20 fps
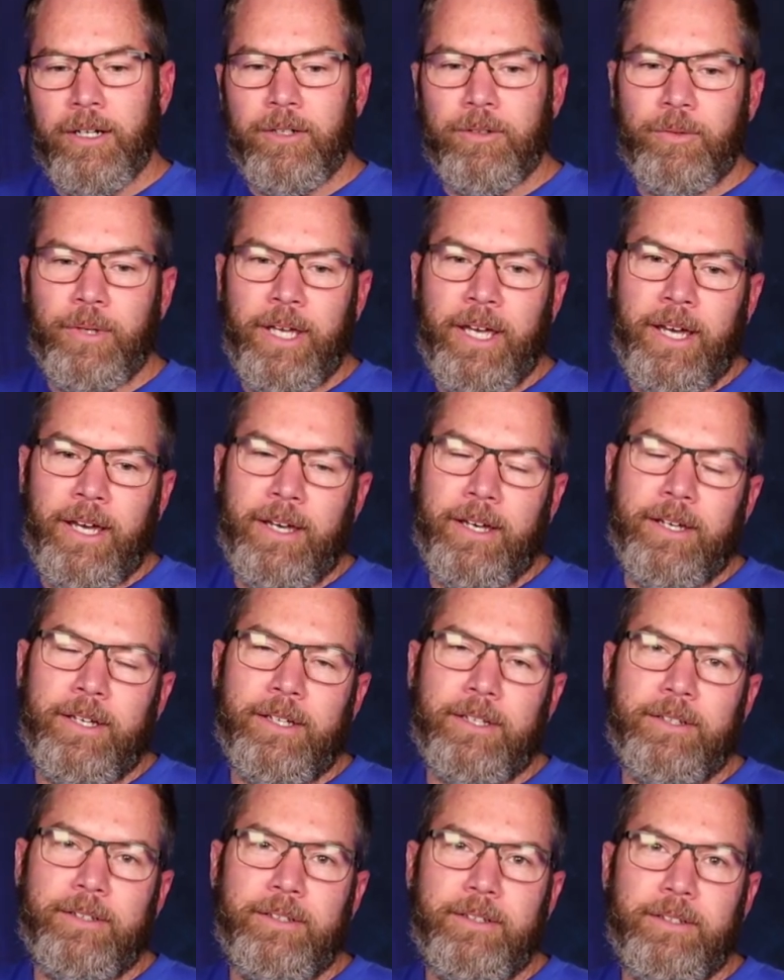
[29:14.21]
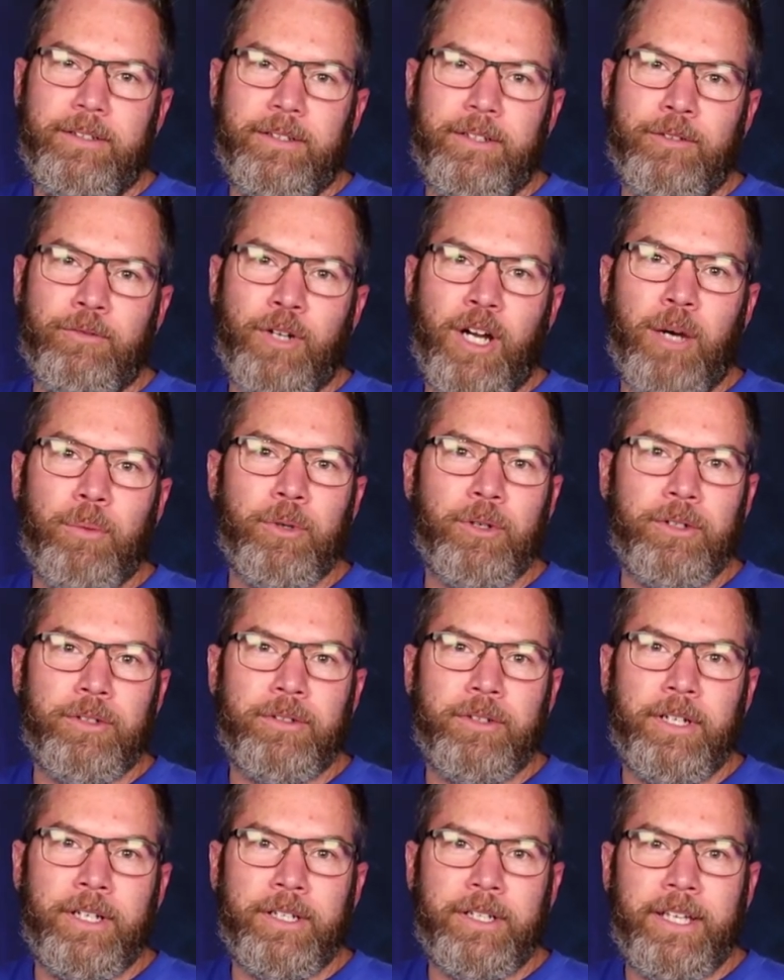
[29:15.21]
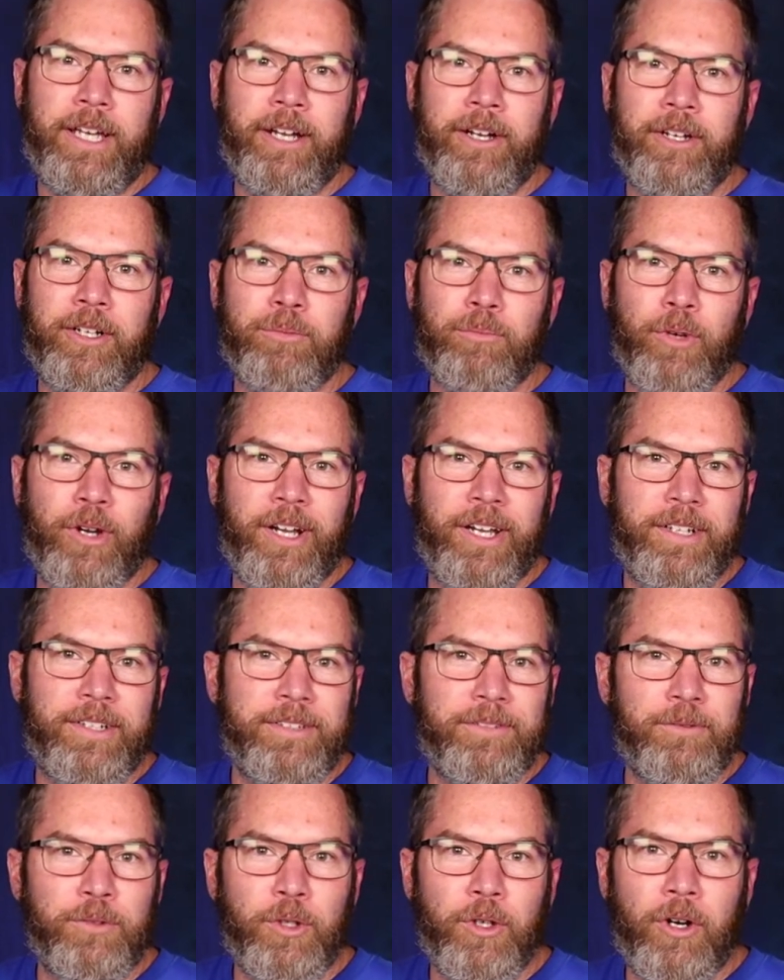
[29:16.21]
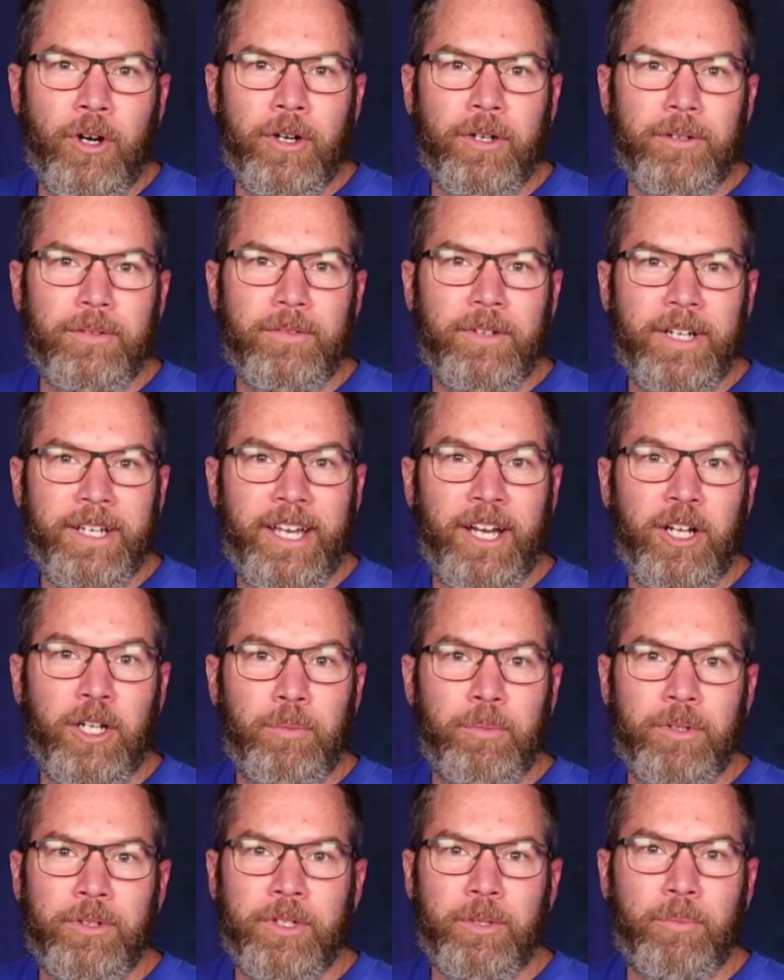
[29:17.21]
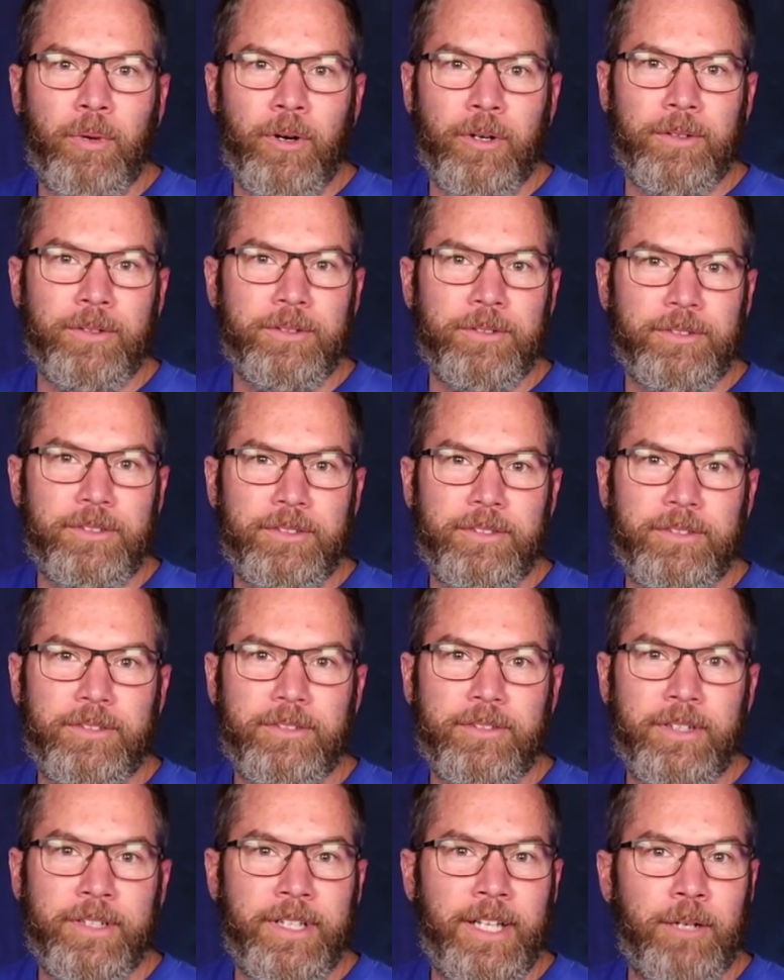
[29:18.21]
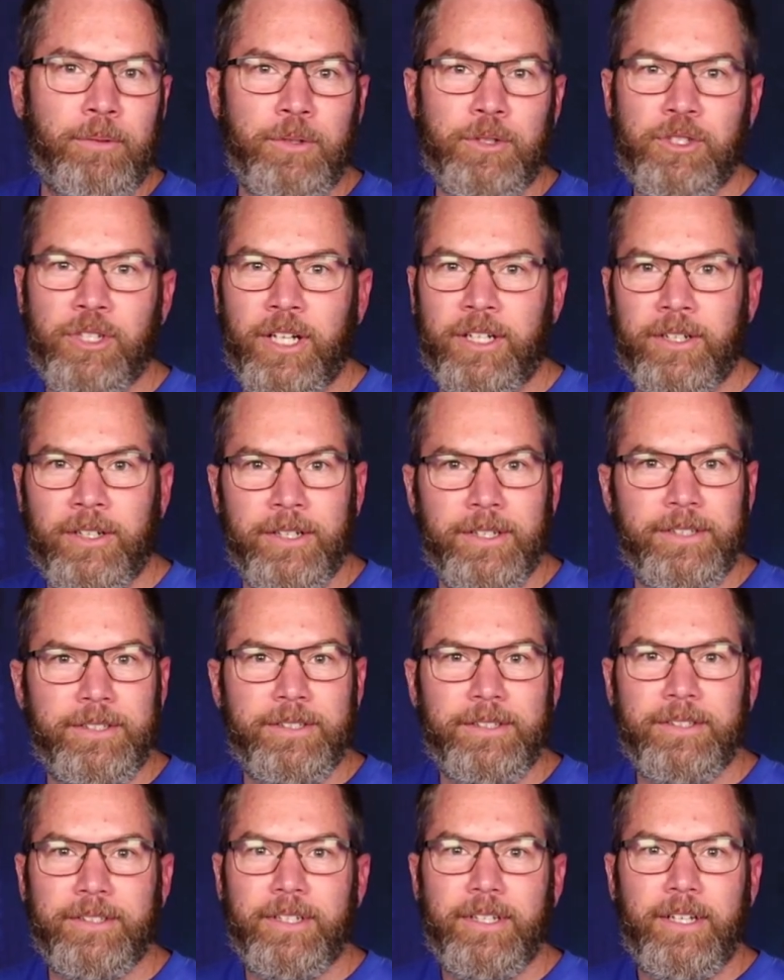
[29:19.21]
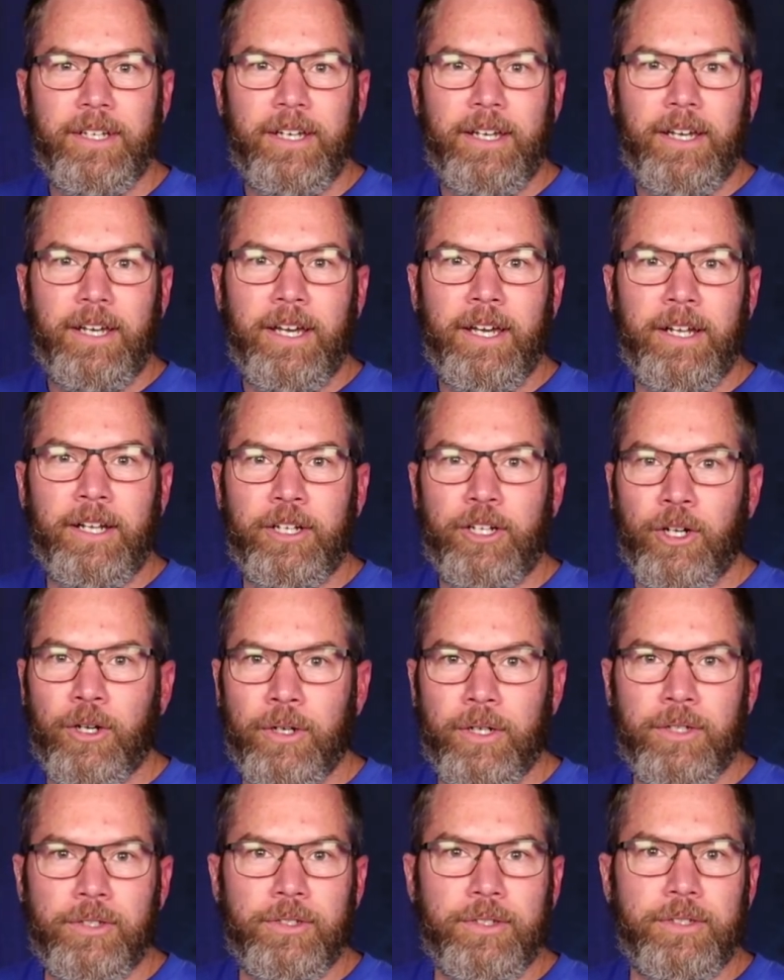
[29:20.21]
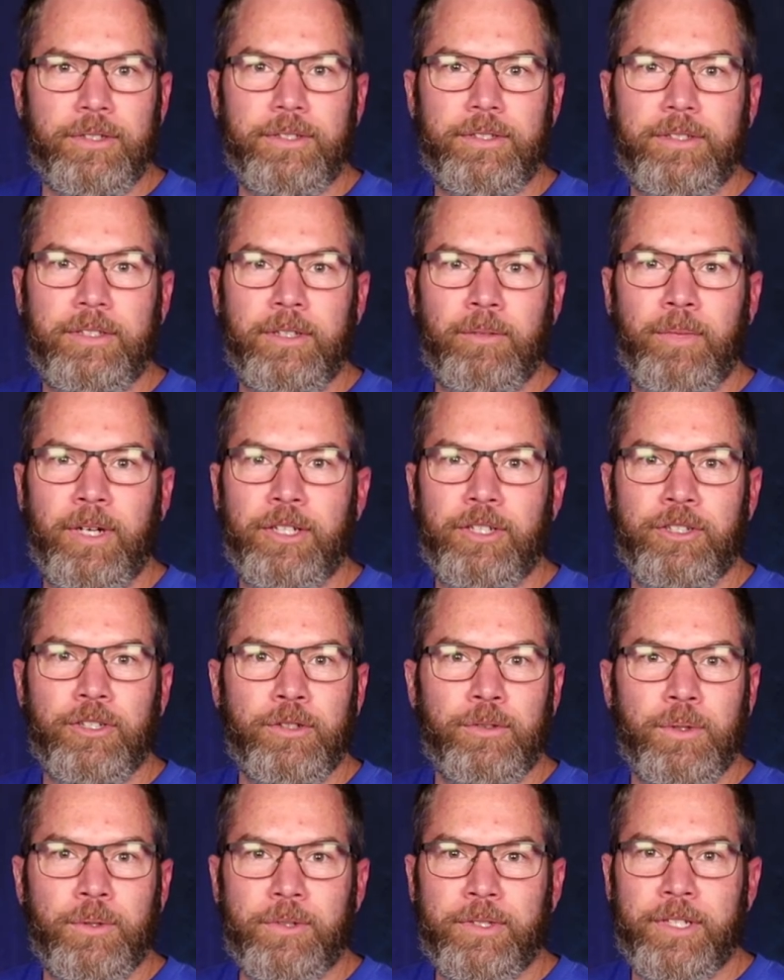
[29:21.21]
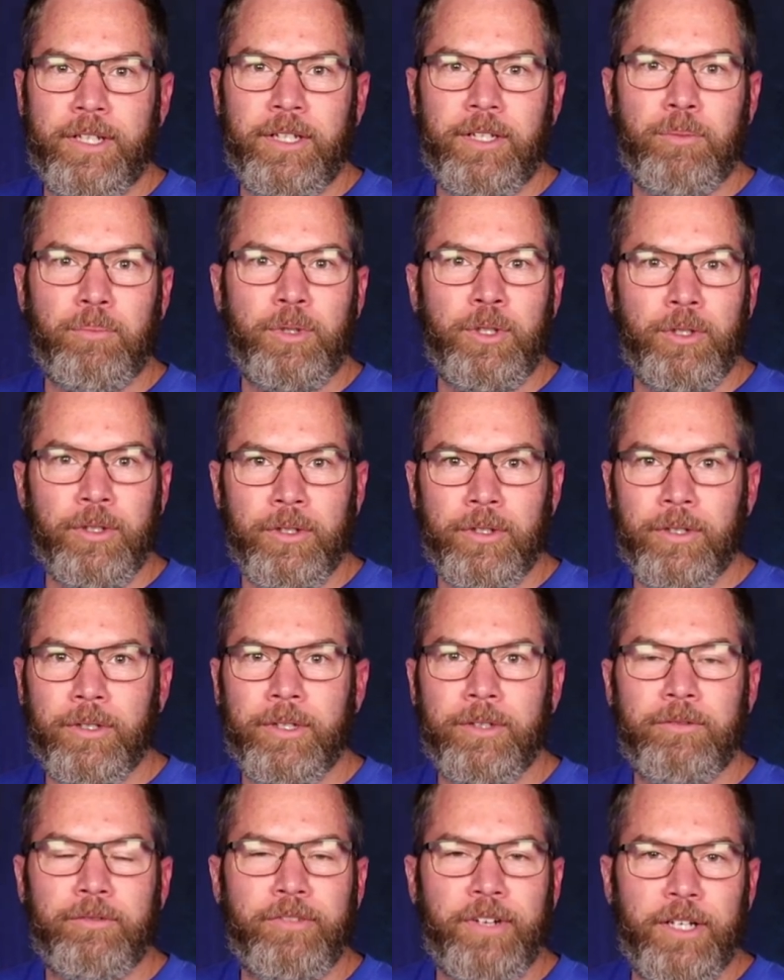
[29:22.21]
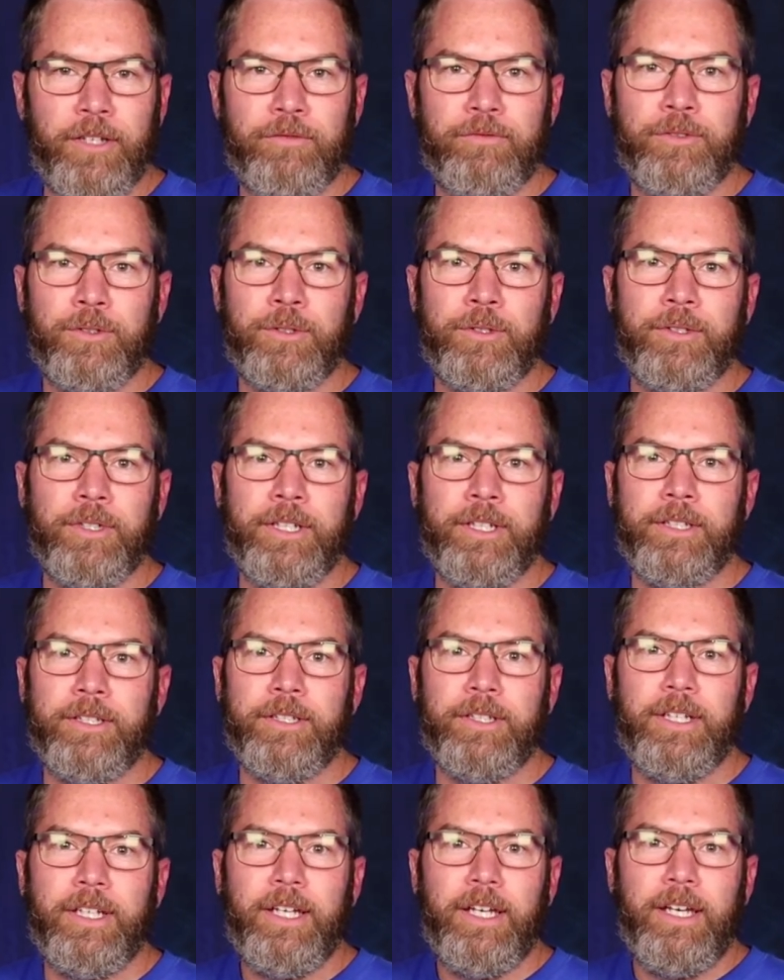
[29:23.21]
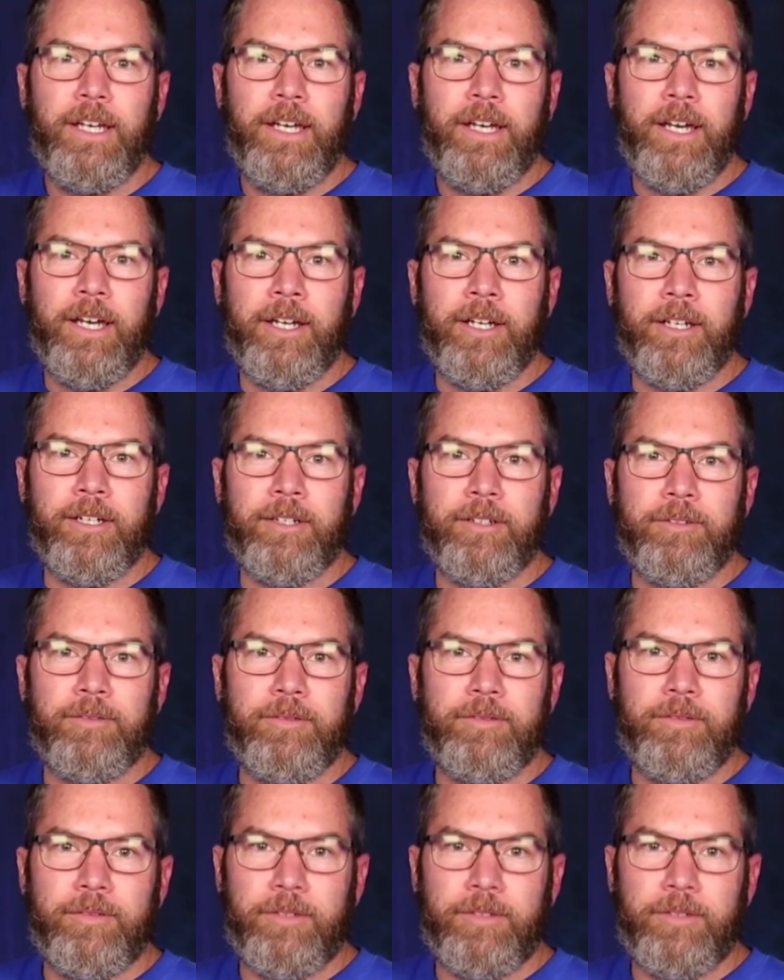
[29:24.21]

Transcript: we had Robert and Karen Brandon were our accountability partners, and they would check on us and encourage us and make sure we're staying pure and faithful and